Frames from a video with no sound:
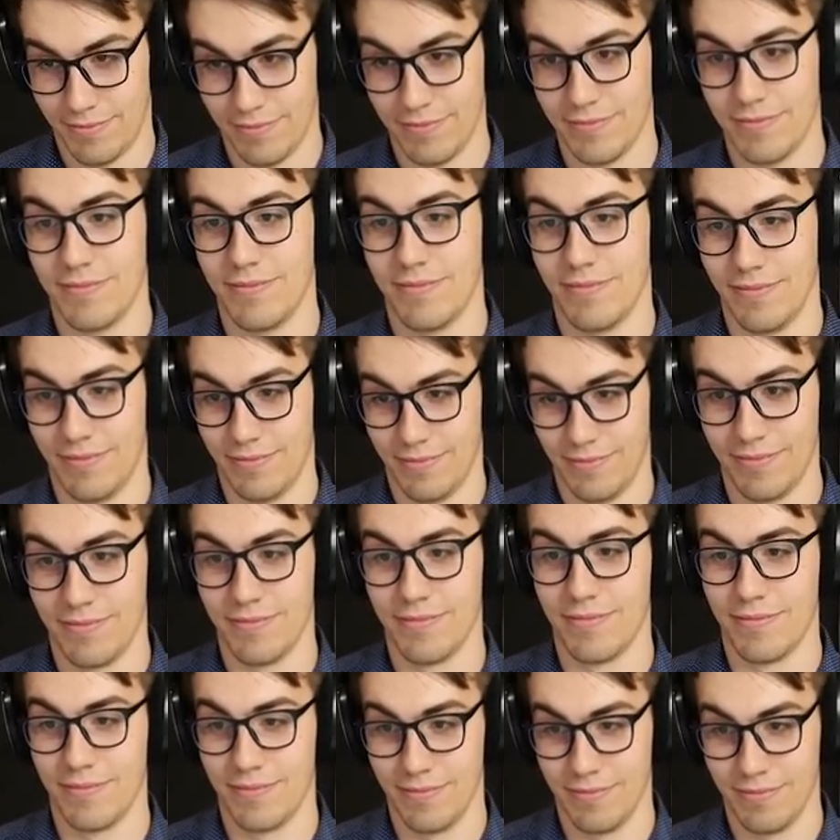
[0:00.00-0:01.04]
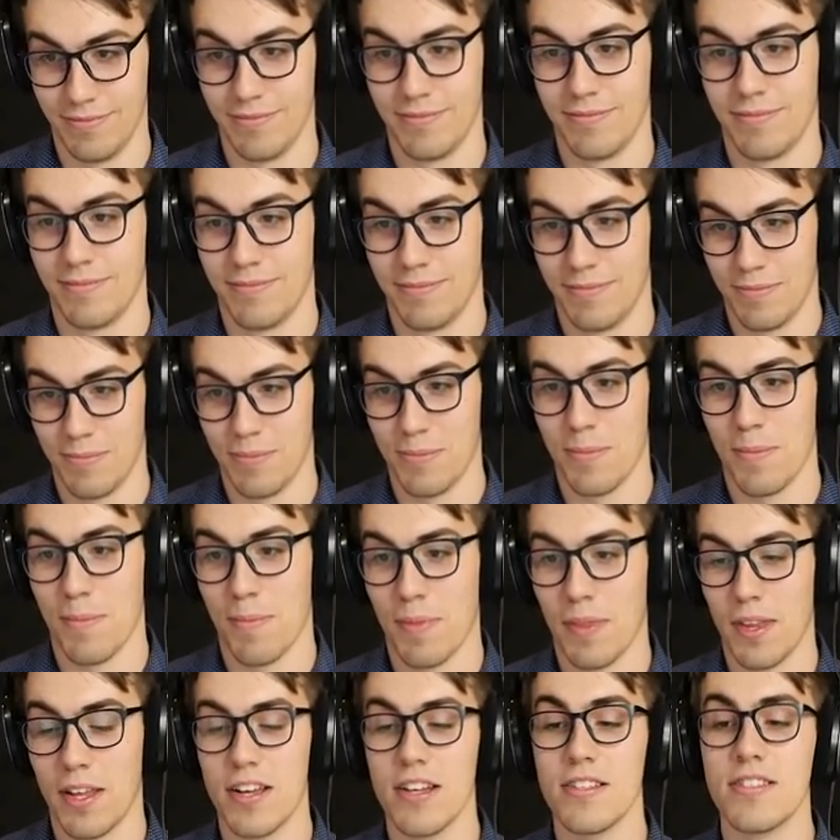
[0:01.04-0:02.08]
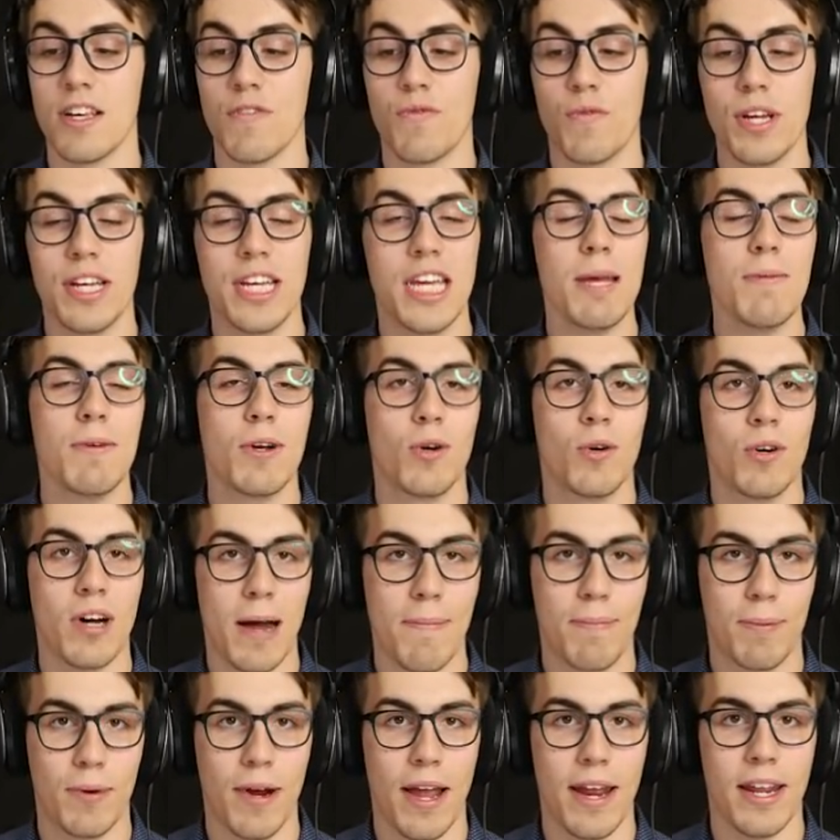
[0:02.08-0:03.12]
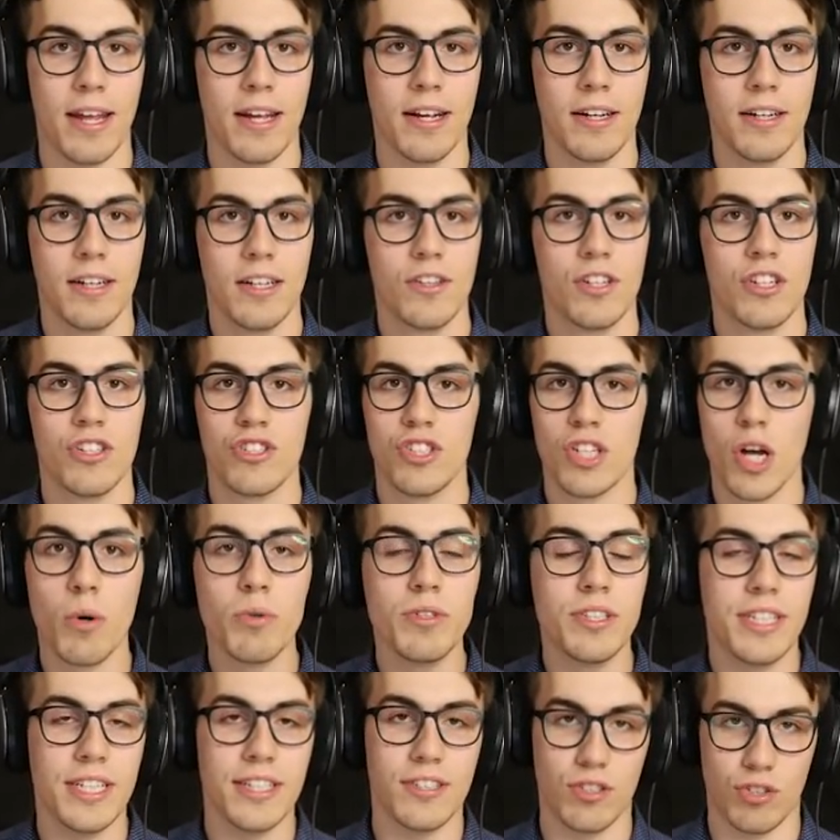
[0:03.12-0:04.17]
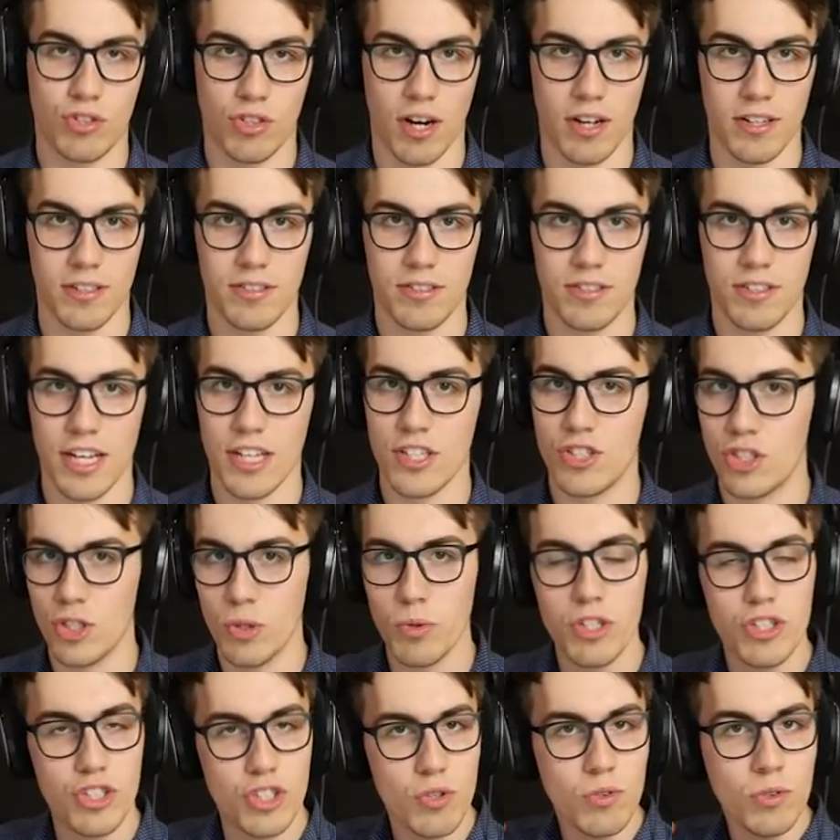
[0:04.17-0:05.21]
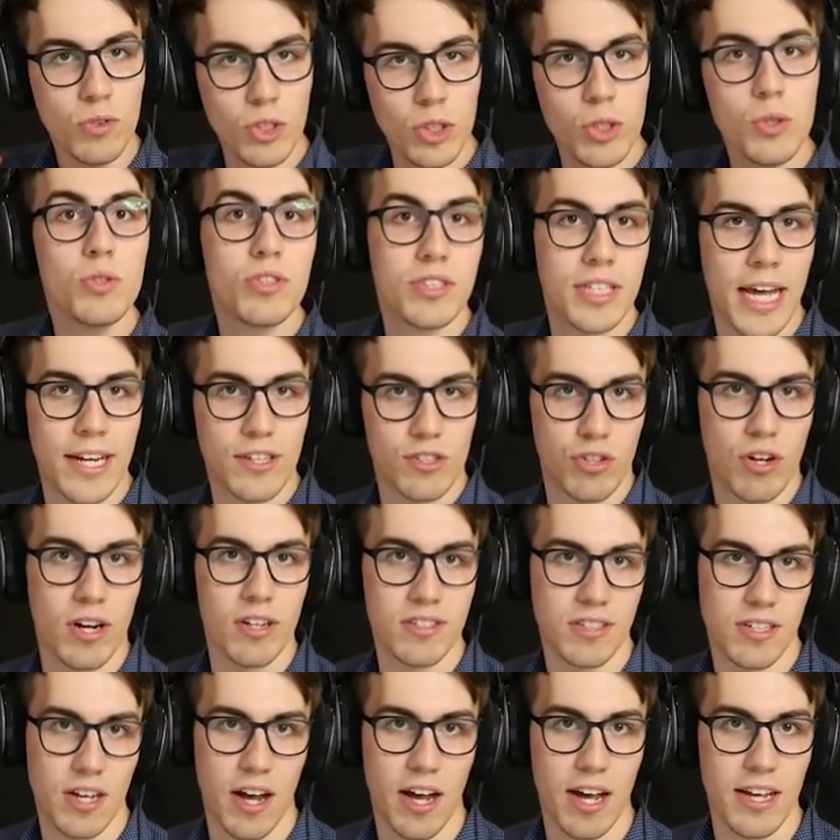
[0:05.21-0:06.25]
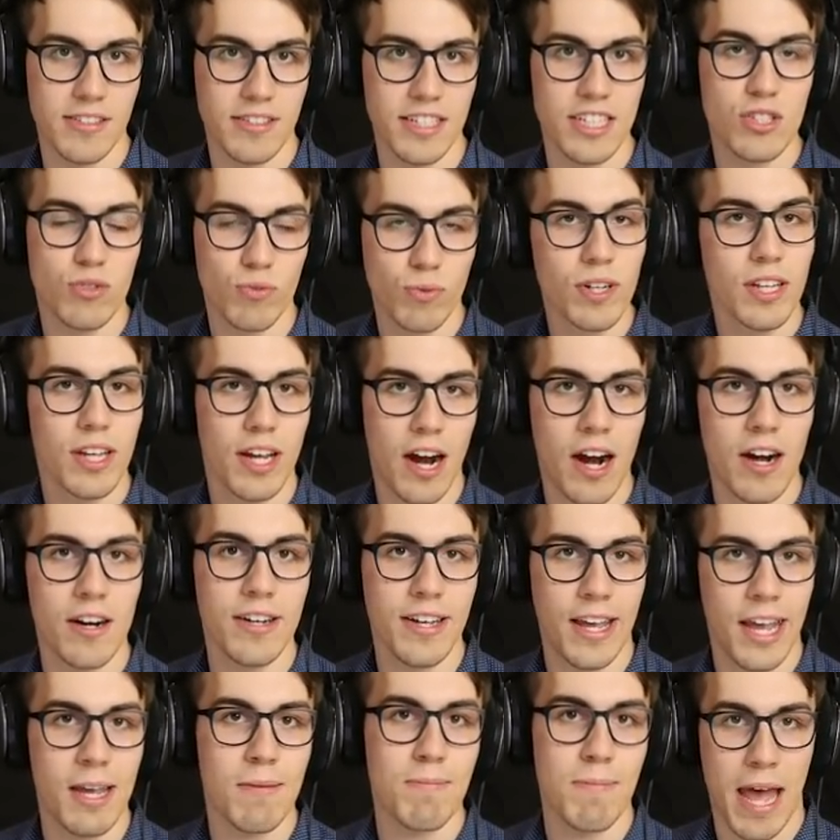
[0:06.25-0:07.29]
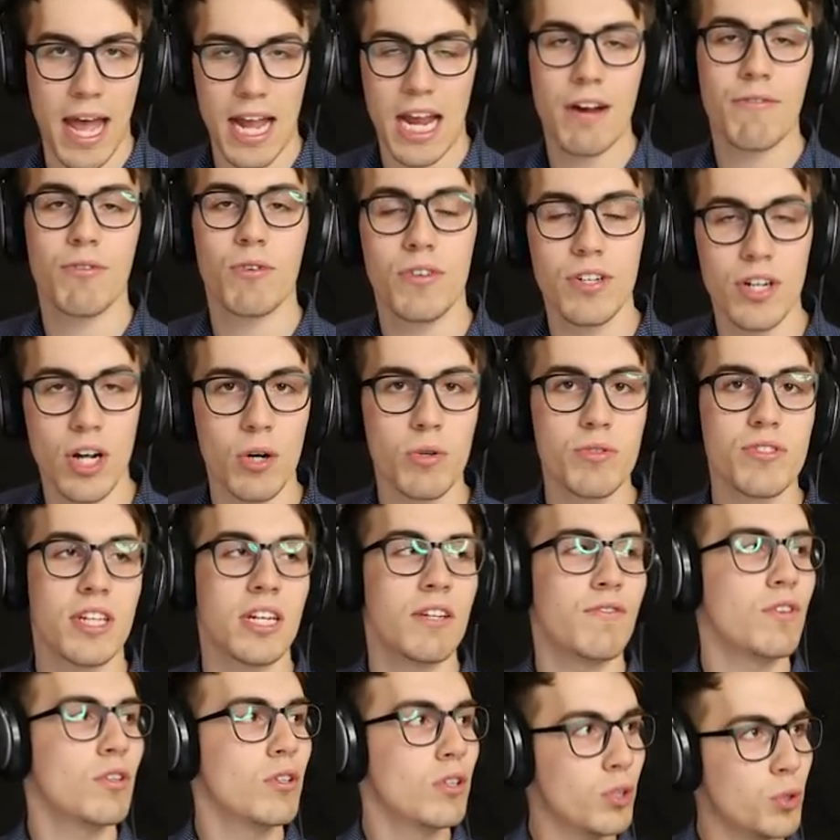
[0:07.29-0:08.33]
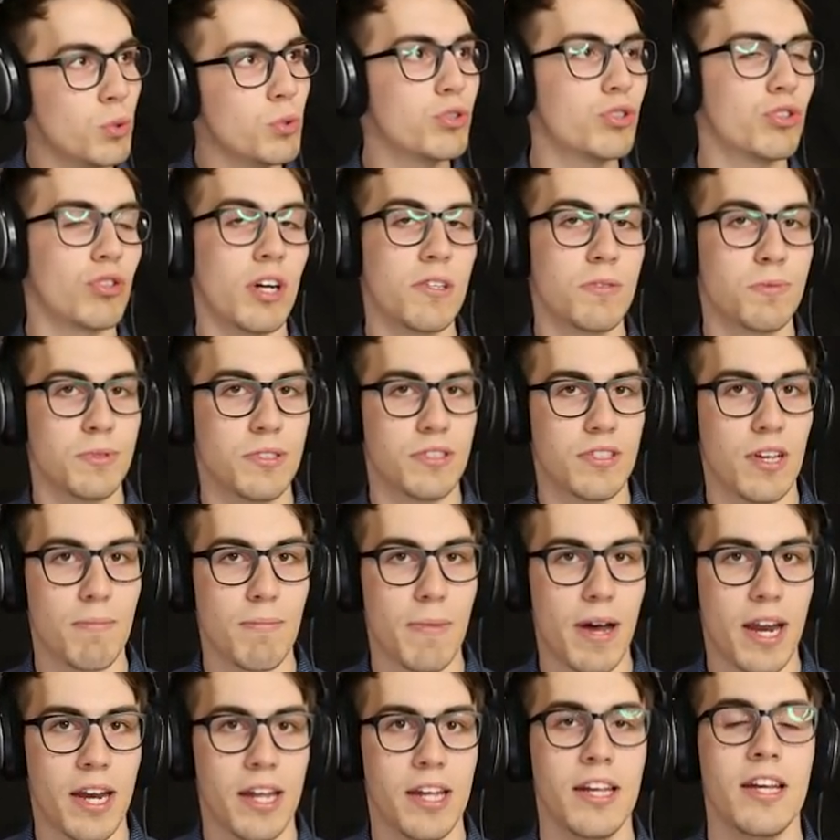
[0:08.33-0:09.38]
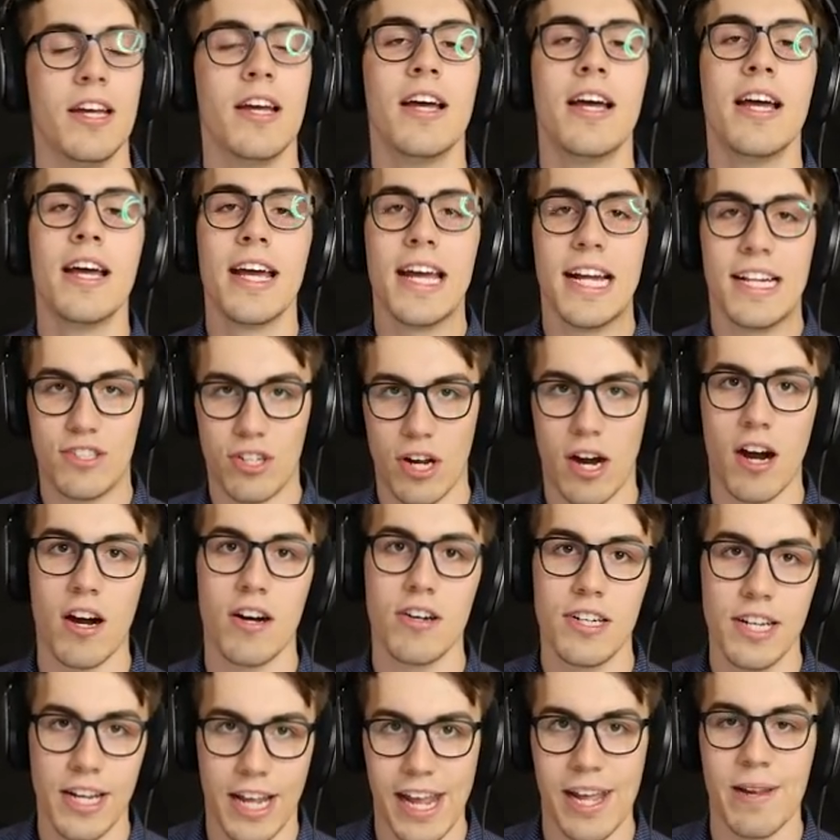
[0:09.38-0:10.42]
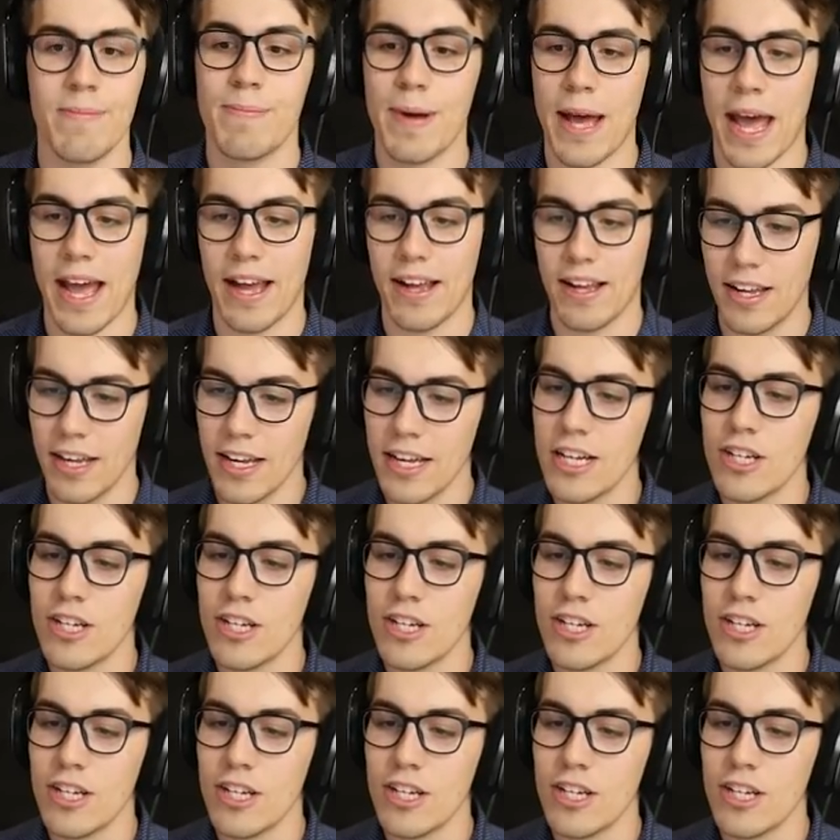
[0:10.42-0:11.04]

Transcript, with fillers: Mm-hmm. Because if we keep cooperating, there's no distrust. As soon as you lose that trust, guys, it's really hard to gain back. Everyone knows that if you lose trust with somebody, it's hard to gain back.